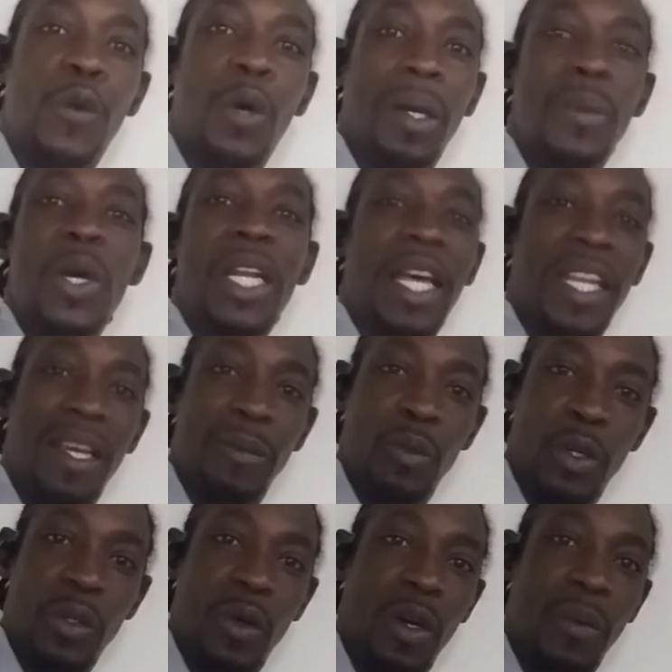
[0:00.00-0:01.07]
brother them
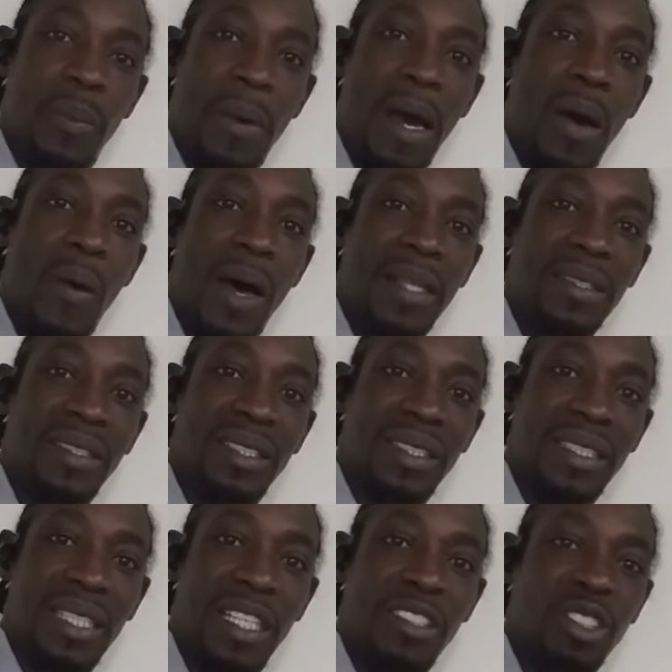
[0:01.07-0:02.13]
run out on one
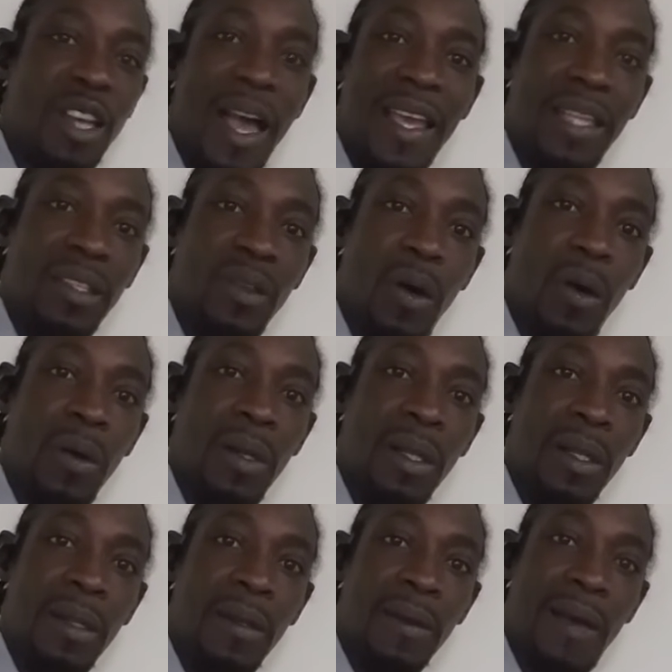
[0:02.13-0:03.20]
stage right now.
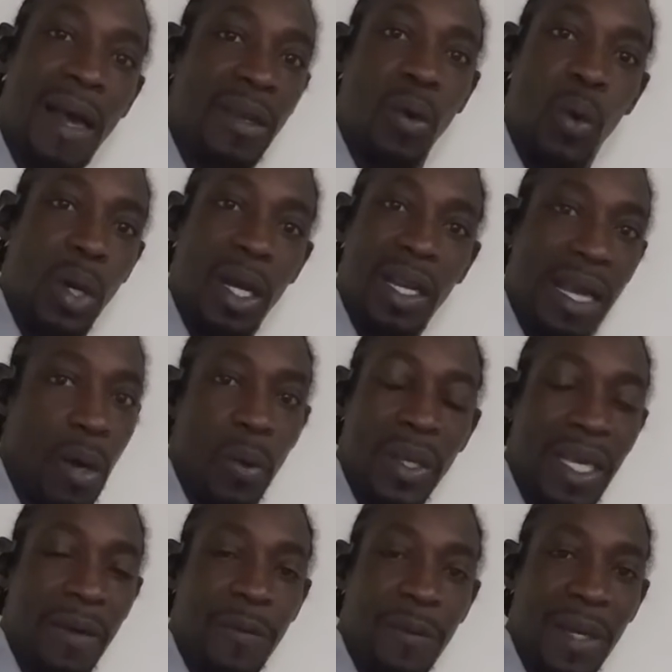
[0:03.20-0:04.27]
Because the world are
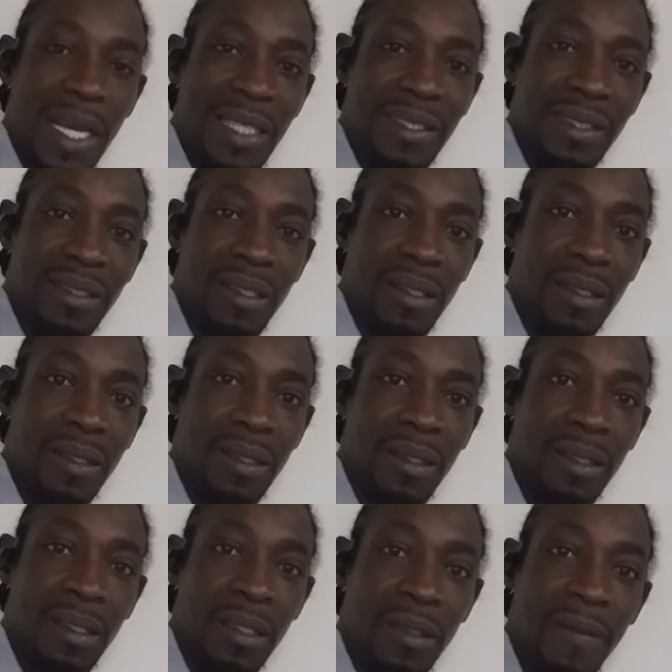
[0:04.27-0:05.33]
wait for that, you know.
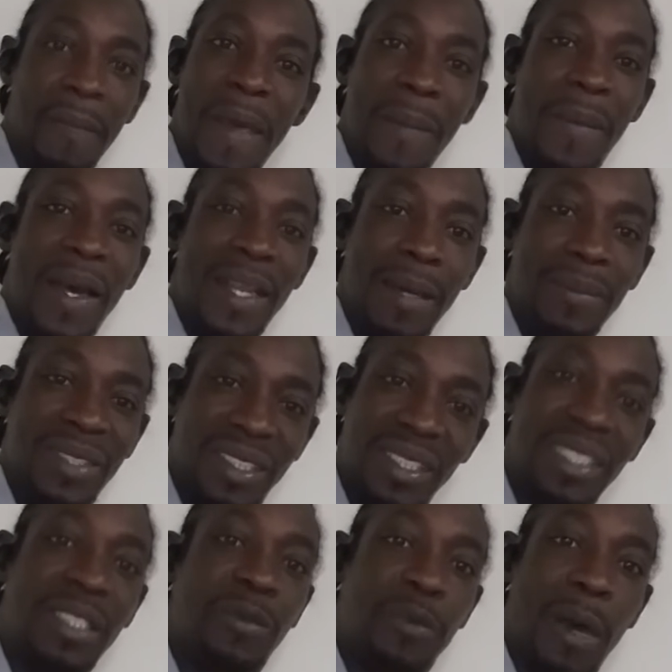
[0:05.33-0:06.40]
Remember them
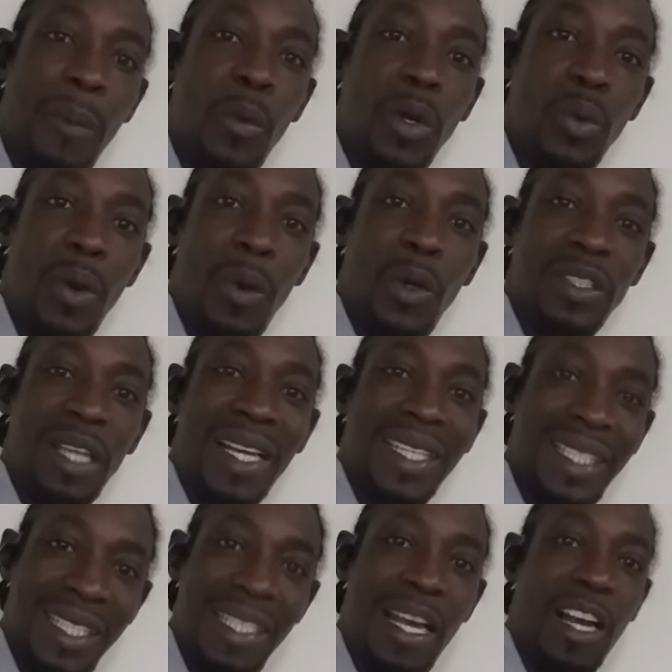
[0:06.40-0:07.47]
see it from when we was a
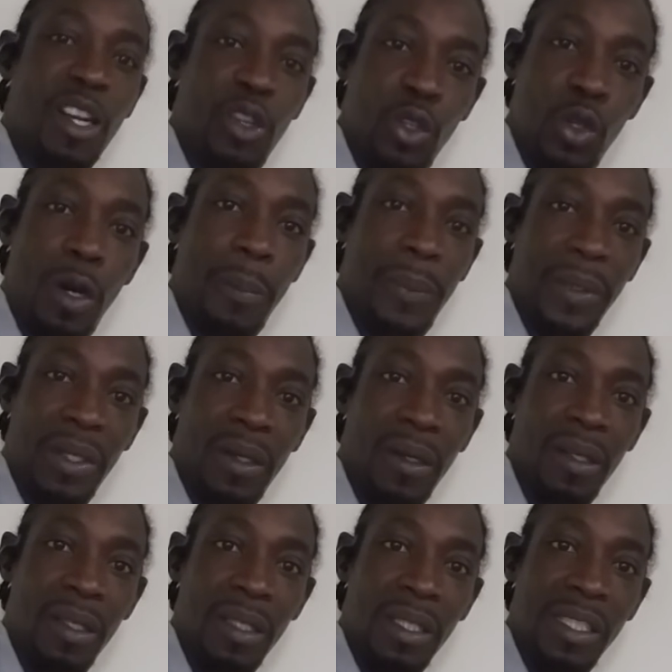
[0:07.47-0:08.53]
kid that grew up, you know.
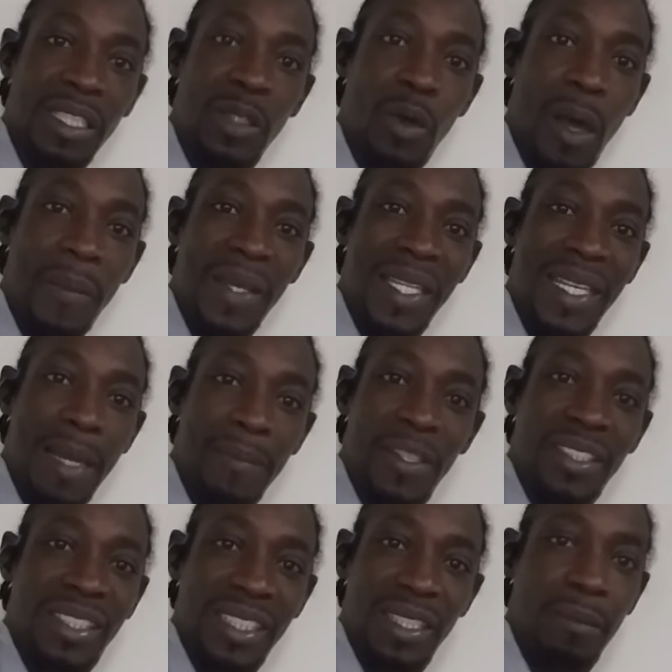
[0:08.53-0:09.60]
You know what I mean? Them
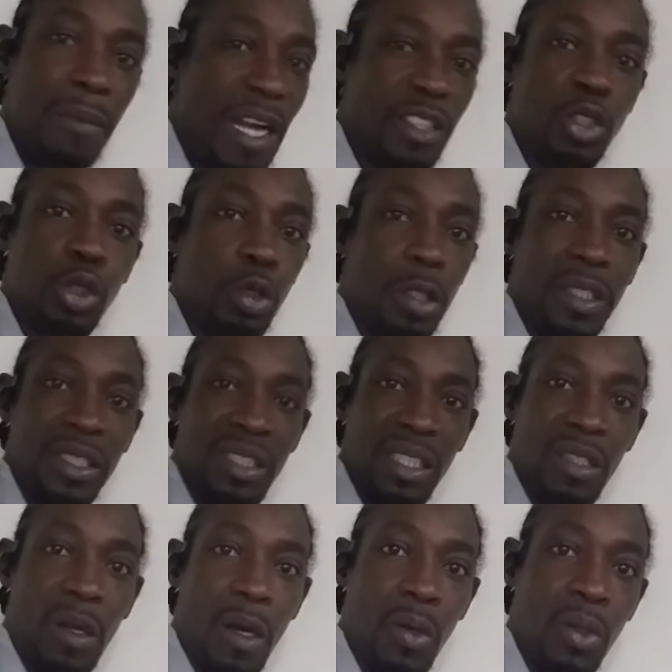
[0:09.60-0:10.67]
not see the maturity,
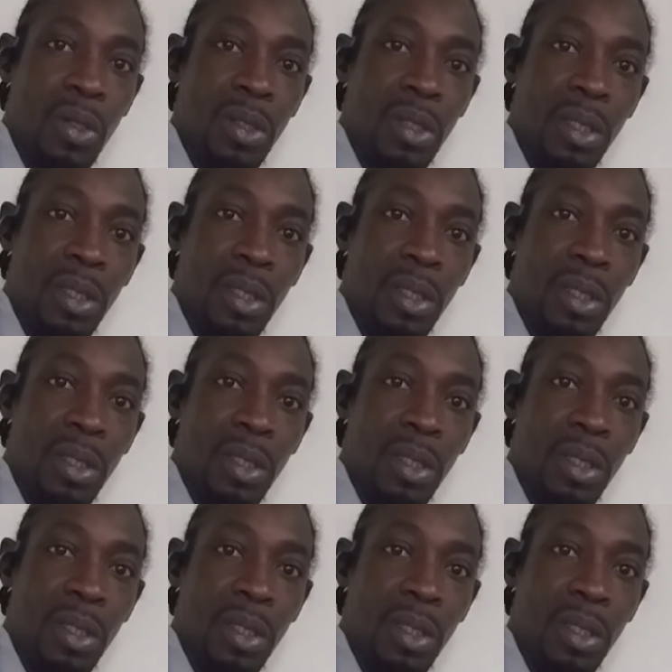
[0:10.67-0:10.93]
you know.